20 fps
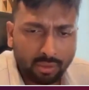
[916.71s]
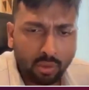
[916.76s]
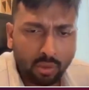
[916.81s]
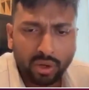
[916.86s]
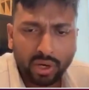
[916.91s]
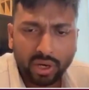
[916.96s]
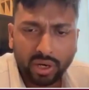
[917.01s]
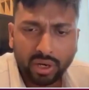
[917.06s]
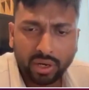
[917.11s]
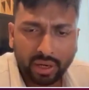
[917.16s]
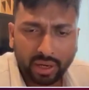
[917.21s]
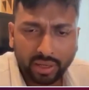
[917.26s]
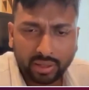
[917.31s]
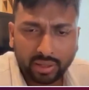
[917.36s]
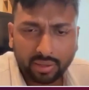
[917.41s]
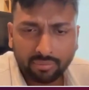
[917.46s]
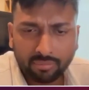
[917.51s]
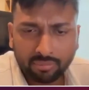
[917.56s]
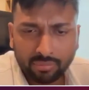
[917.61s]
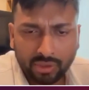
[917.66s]
coded
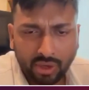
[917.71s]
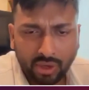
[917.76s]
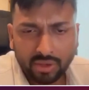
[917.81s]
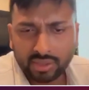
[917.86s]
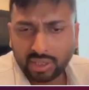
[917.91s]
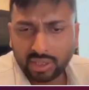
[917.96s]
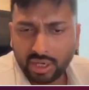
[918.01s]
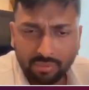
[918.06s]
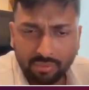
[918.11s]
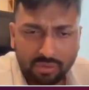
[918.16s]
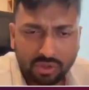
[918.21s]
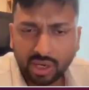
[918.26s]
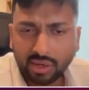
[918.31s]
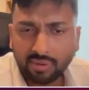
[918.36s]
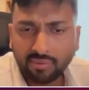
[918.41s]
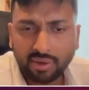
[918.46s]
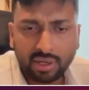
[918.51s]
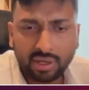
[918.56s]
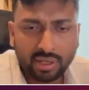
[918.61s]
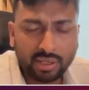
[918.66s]
like JavaScript,
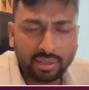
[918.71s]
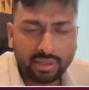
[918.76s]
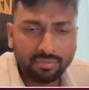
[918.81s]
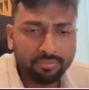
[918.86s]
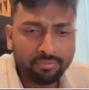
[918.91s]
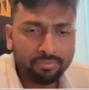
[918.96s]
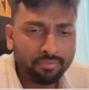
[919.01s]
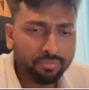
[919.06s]
Java,